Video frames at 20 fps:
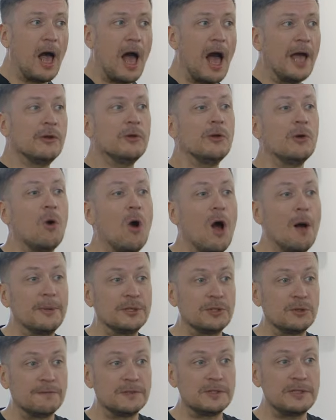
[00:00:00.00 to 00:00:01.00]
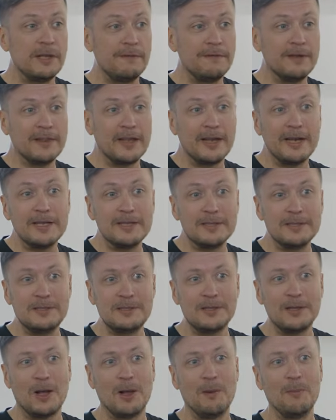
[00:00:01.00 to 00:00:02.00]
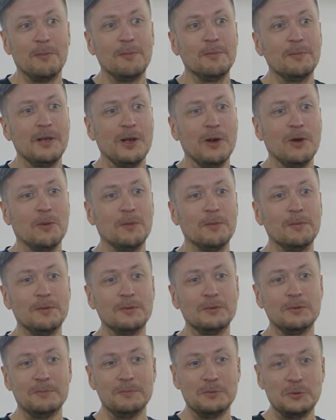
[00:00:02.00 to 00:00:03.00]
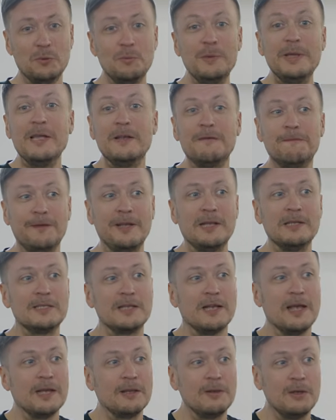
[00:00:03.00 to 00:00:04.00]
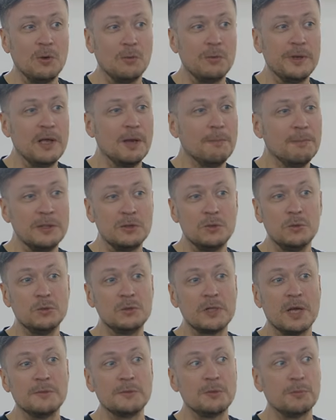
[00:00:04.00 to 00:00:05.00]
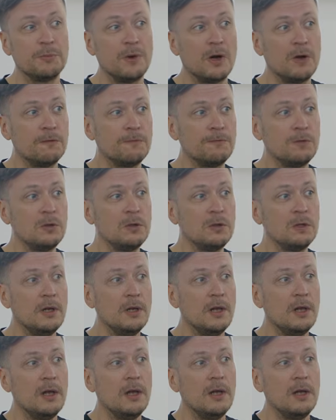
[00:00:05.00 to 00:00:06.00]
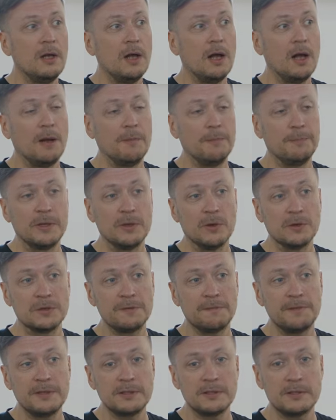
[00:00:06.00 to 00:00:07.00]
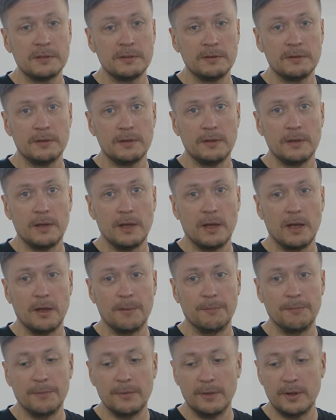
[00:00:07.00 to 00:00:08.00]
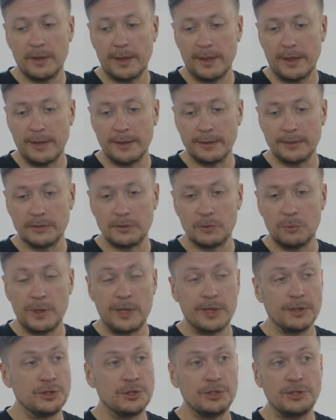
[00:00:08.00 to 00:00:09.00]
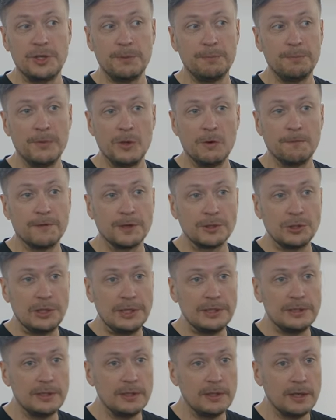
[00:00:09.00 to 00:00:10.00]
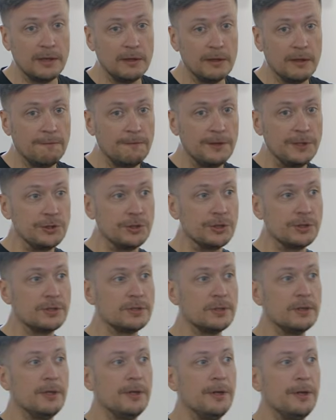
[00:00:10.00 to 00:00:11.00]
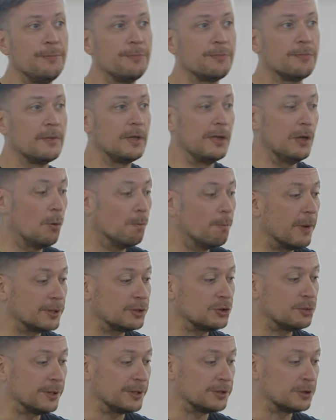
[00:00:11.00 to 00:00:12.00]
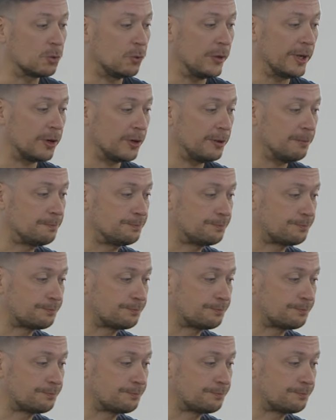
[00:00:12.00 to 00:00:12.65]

I don't know how much of a saving that is. To me, it feels like we can be 2 times more powerful because of this, and we can just ship functionality and features much quicker.